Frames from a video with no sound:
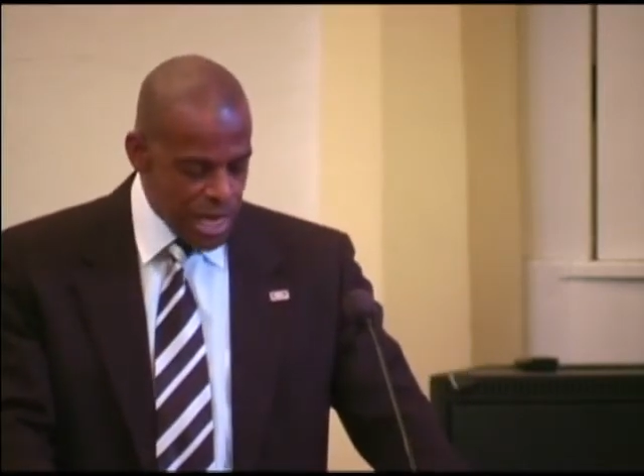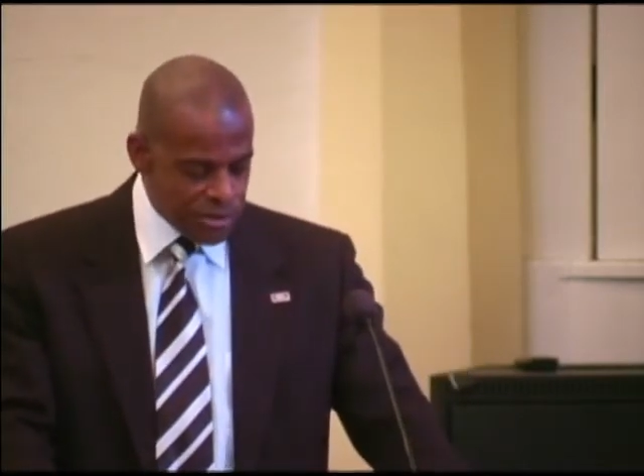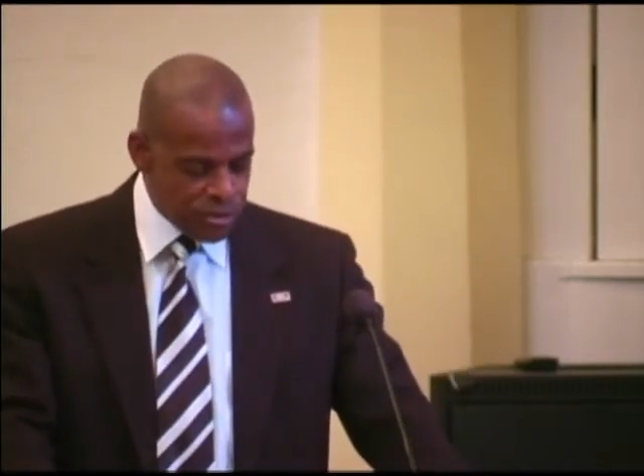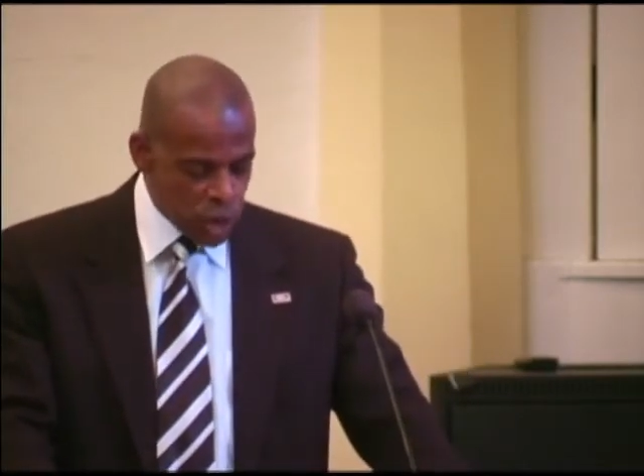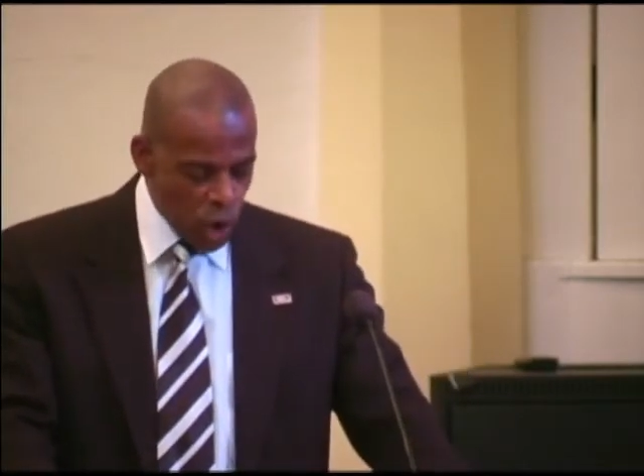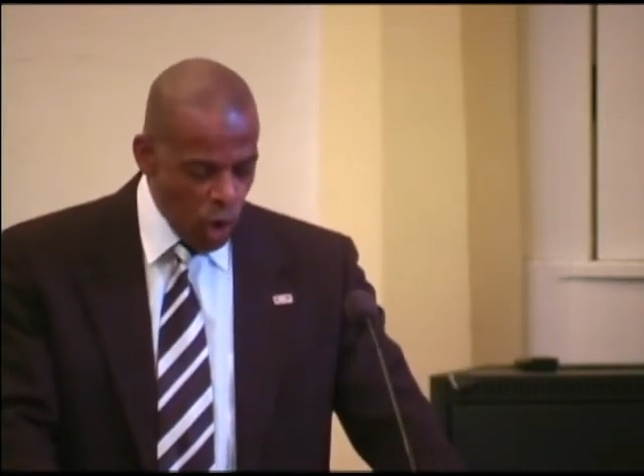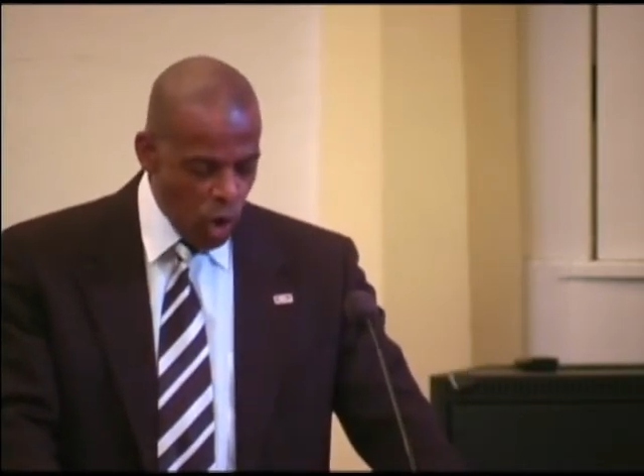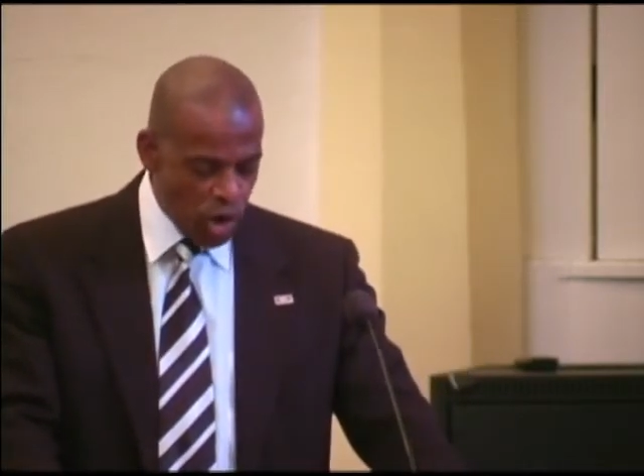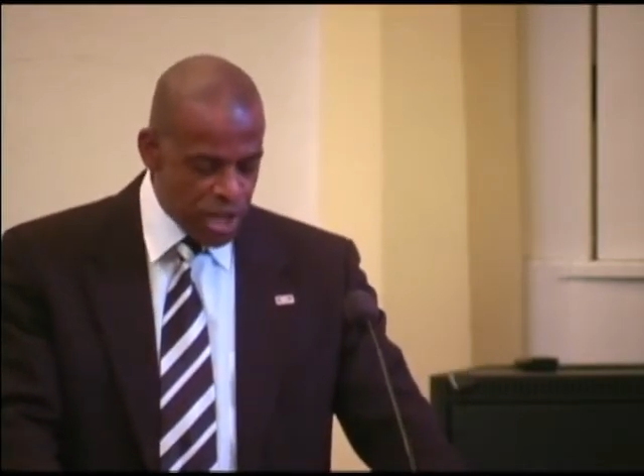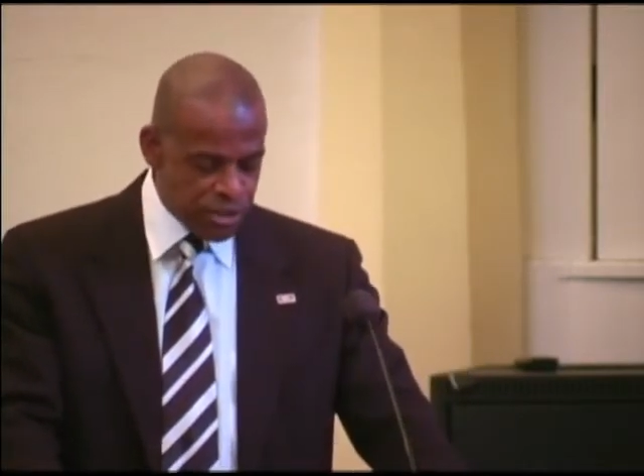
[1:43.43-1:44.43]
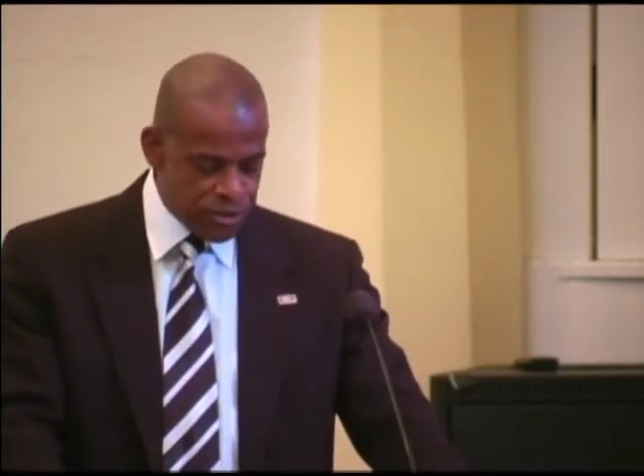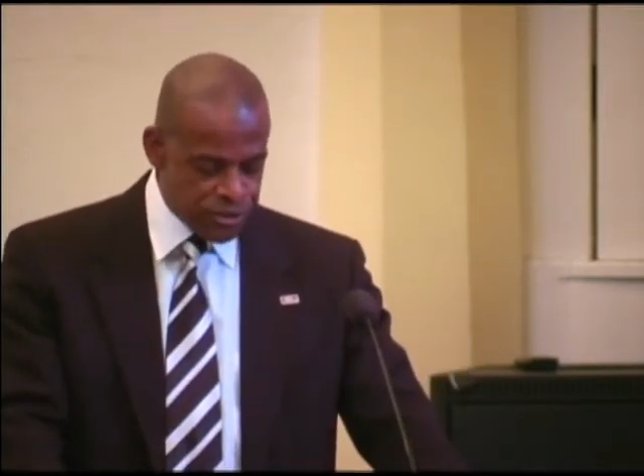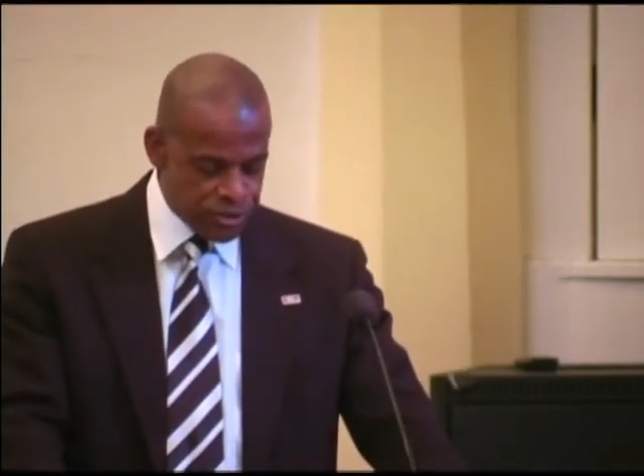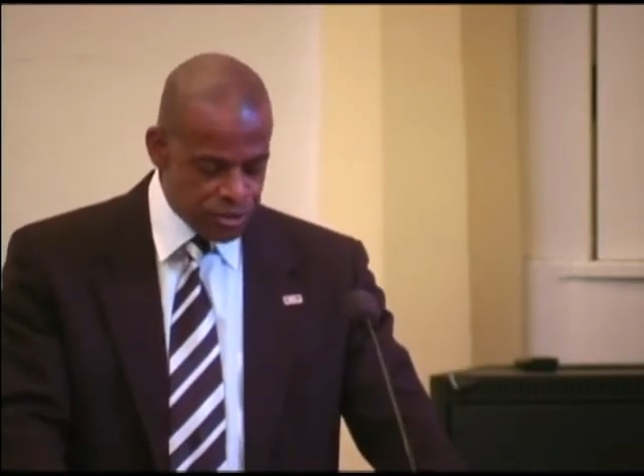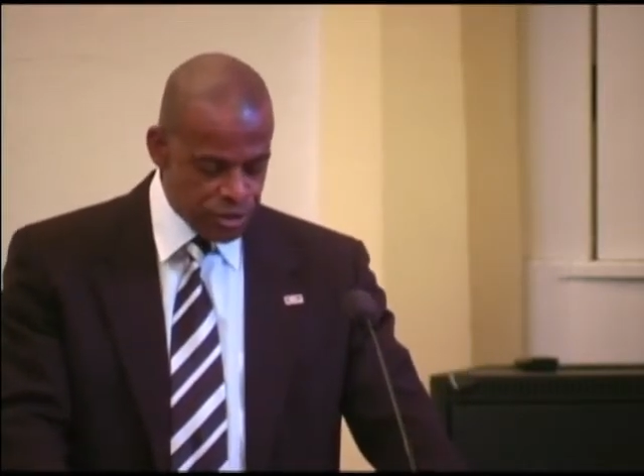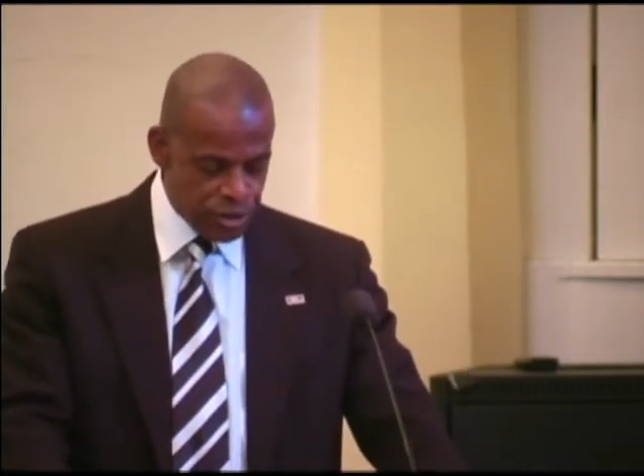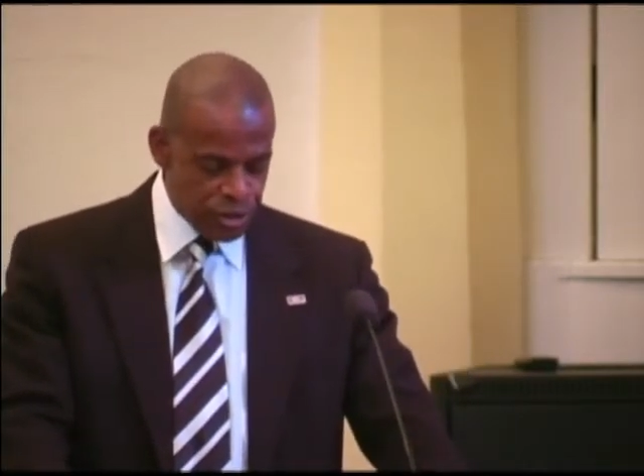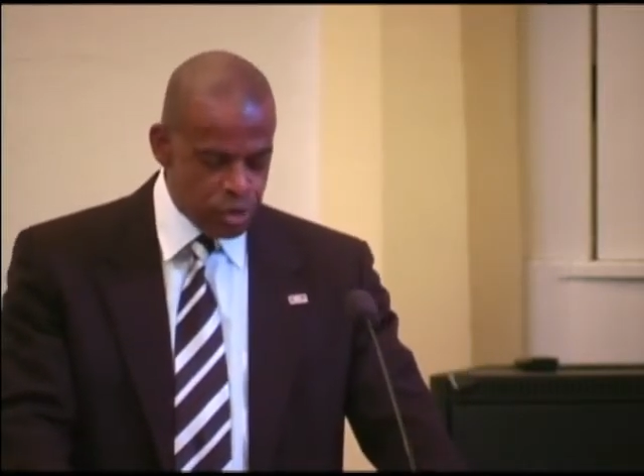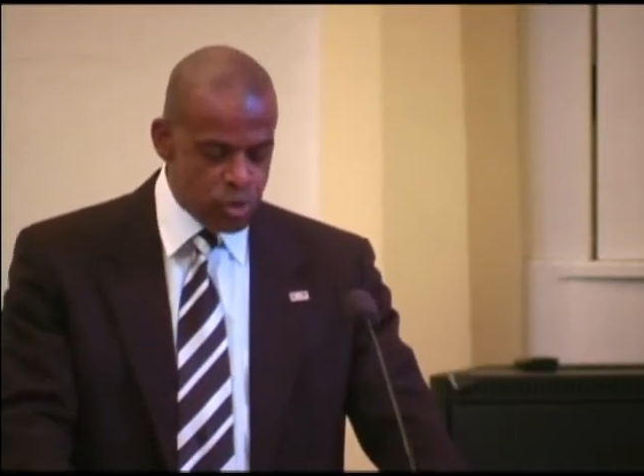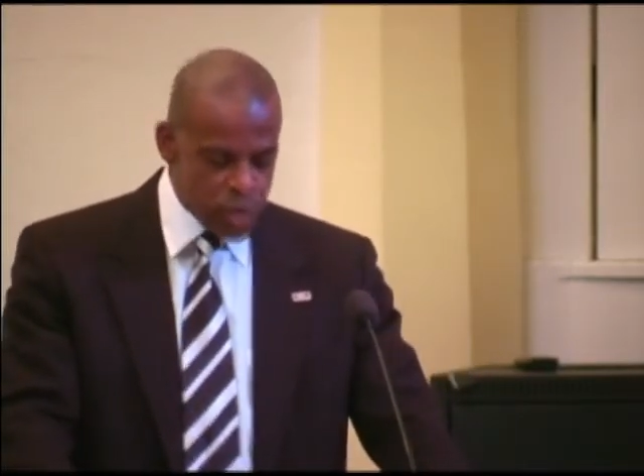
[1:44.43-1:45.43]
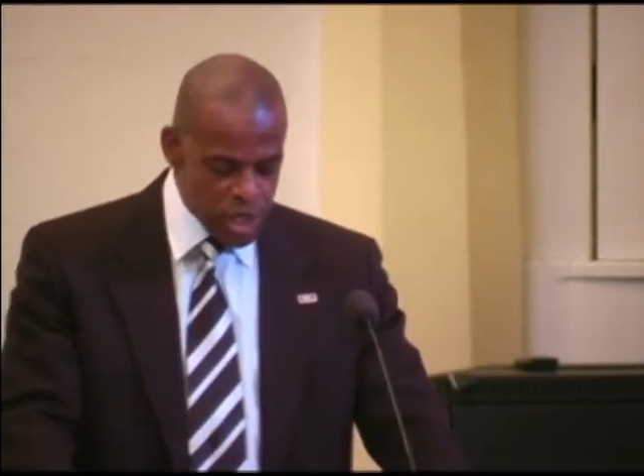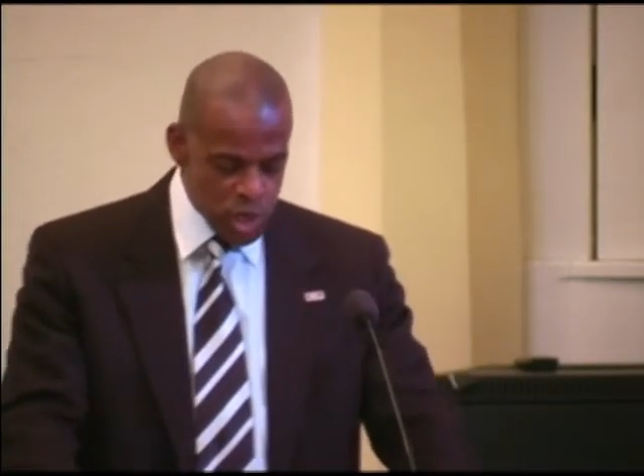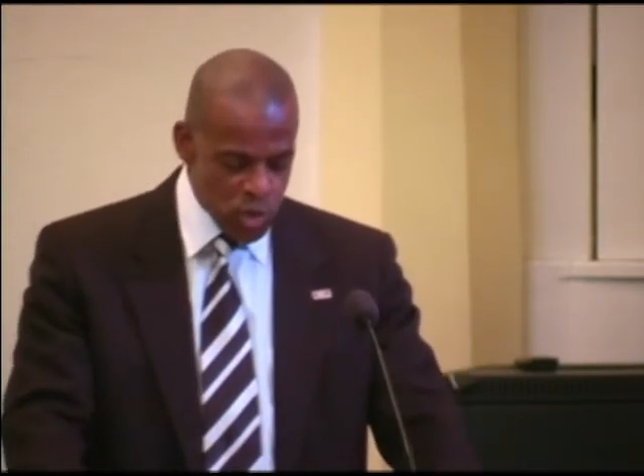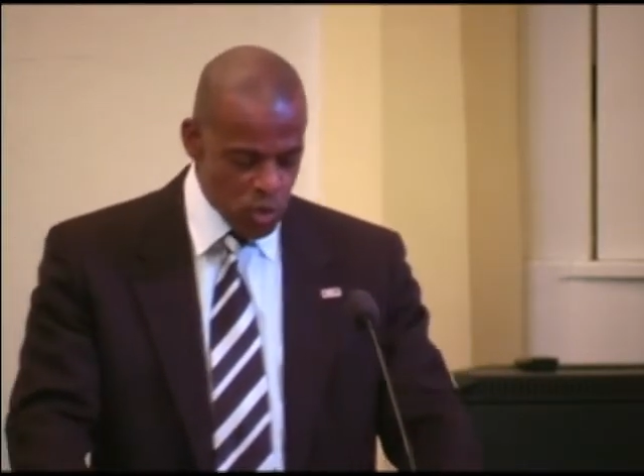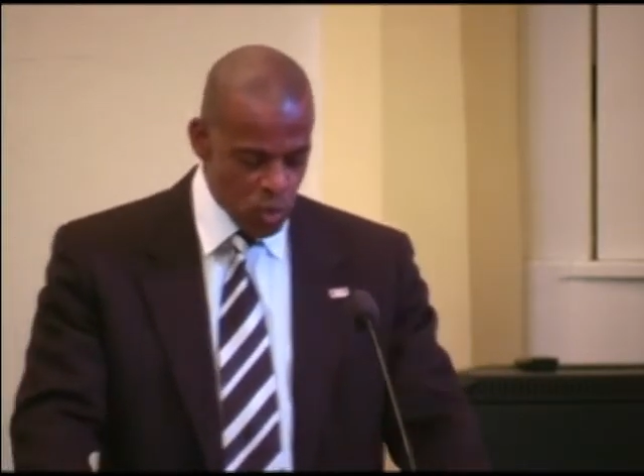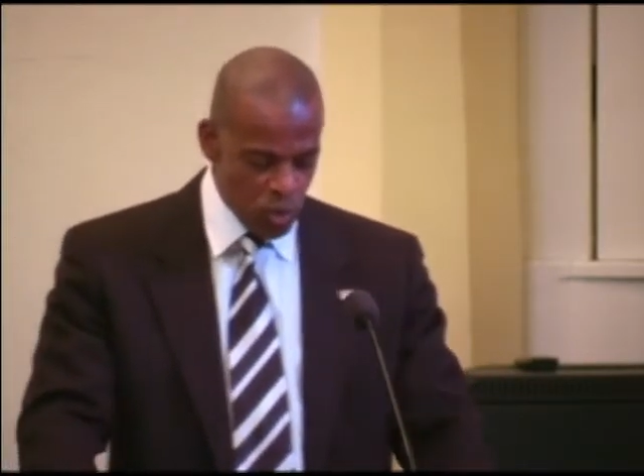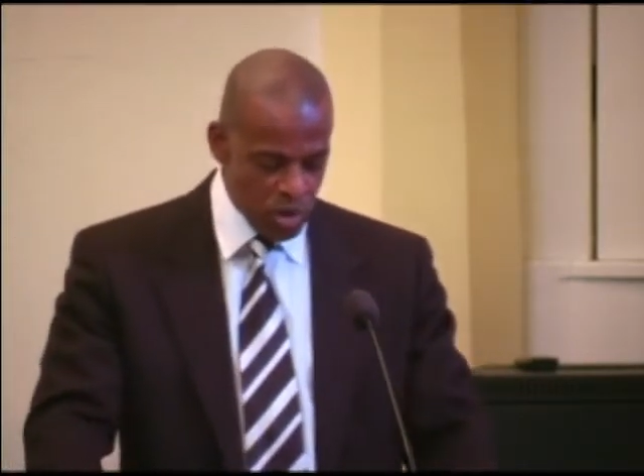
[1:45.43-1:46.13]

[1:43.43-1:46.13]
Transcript: has called us to renew,